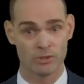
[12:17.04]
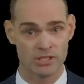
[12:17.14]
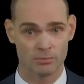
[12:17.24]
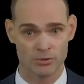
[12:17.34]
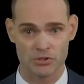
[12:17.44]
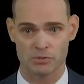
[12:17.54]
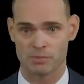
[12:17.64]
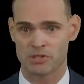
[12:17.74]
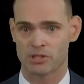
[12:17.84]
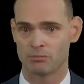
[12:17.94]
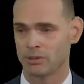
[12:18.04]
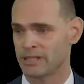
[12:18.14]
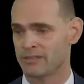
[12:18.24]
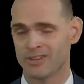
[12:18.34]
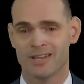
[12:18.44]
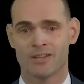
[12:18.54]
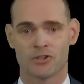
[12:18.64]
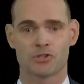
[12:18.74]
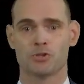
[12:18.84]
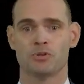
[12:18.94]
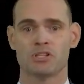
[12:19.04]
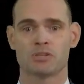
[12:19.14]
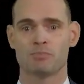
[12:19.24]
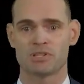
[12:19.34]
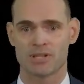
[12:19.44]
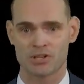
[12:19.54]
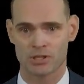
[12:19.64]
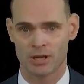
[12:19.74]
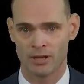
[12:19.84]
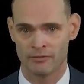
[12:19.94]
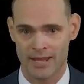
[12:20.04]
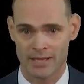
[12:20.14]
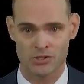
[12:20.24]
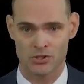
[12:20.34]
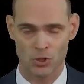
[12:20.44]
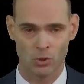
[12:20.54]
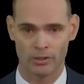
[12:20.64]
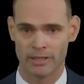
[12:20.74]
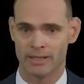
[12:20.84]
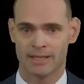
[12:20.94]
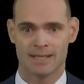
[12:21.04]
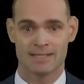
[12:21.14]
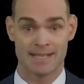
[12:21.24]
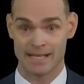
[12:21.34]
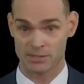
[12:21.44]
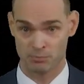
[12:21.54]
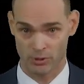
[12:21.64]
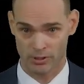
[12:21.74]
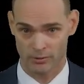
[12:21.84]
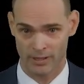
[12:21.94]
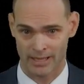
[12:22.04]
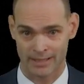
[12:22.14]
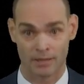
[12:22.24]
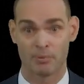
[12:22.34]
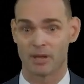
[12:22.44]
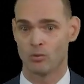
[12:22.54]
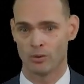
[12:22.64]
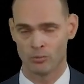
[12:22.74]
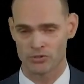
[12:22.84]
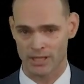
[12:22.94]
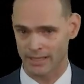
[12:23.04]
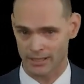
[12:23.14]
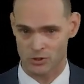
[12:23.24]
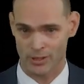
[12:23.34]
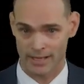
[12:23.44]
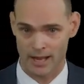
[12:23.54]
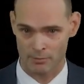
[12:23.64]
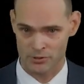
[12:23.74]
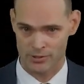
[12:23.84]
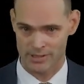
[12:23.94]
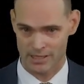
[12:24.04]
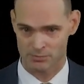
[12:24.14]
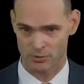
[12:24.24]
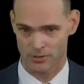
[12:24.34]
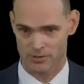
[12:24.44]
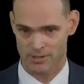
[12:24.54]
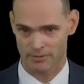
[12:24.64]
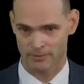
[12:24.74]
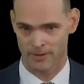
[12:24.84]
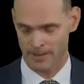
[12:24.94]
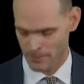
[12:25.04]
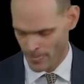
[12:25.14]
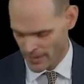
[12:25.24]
reasonable suspicion to believe the student is in possession of a stolen textbook, okay? Like a big one, we'll say like a trigonometry textbook or something, right?